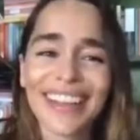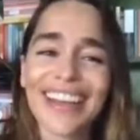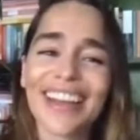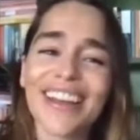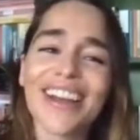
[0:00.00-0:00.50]

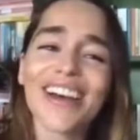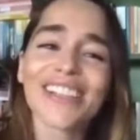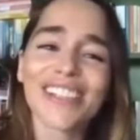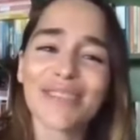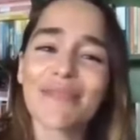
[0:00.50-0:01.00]

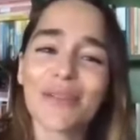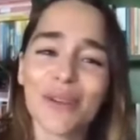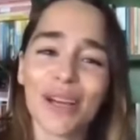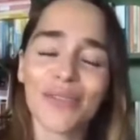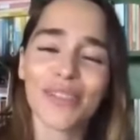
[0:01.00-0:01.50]
Nurses and
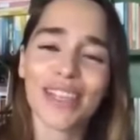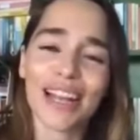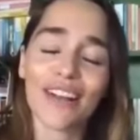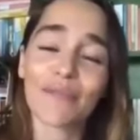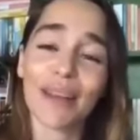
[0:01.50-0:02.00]
midwives
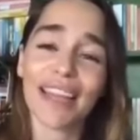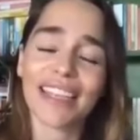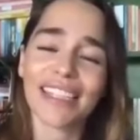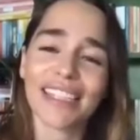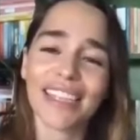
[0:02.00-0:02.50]
have
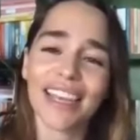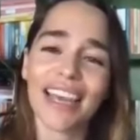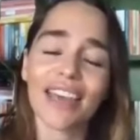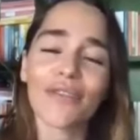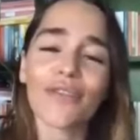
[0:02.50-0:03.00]
played
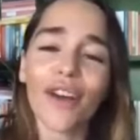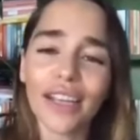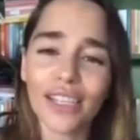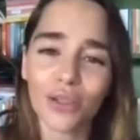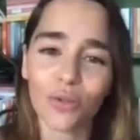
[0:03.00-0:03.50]
a
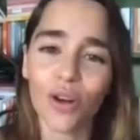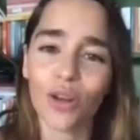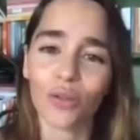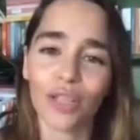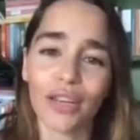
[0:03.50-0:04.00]
vital
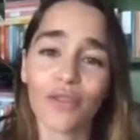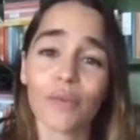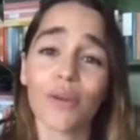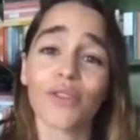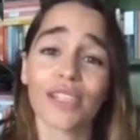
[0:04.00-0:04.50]
role in
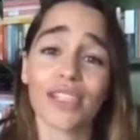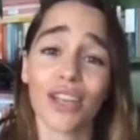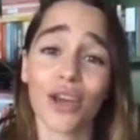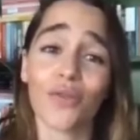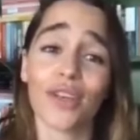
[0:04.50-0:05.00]
responding to
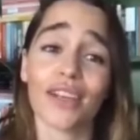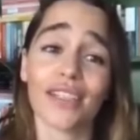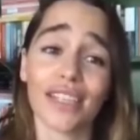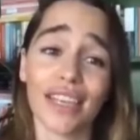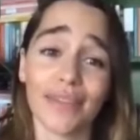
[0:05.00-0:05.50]

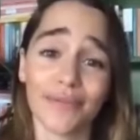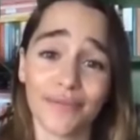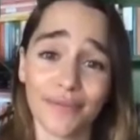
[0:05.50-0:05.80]
COVID-19.